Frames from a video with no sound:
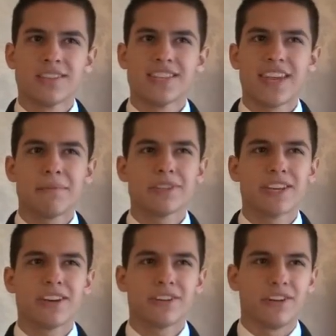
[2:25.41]
'Tis Hamlet's
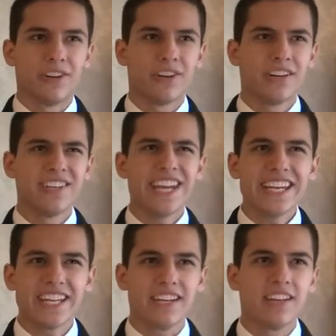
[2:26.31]
character,
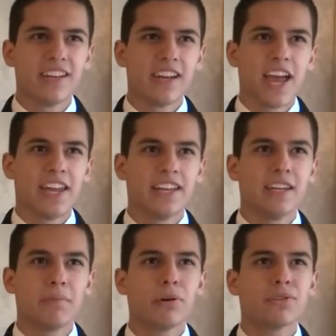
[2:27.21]
naked, and
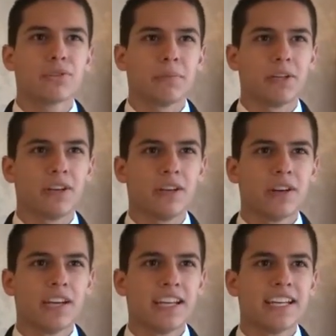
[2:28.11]
in postscript here,
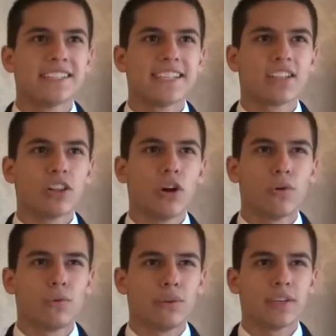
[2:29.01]
he says
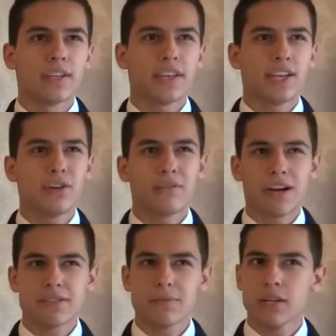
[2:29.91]
alone. Can you
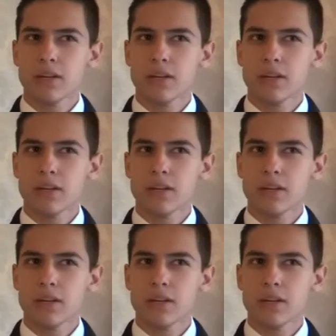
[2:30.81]
advise me?